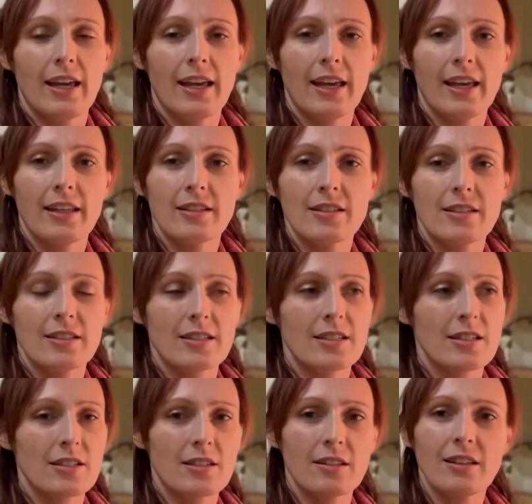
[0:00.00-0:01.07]
and
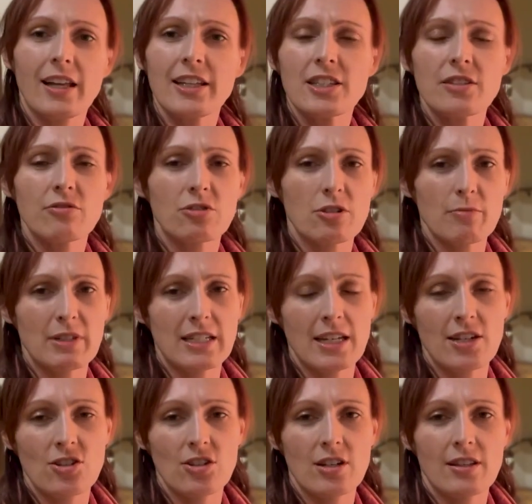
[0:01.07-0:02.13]
just lots of
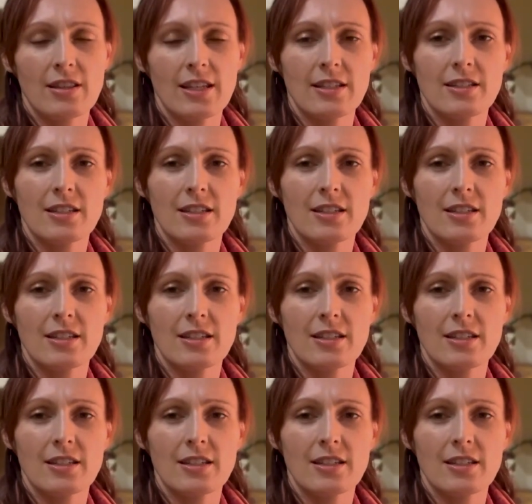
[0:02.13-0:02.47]
ornamentation and things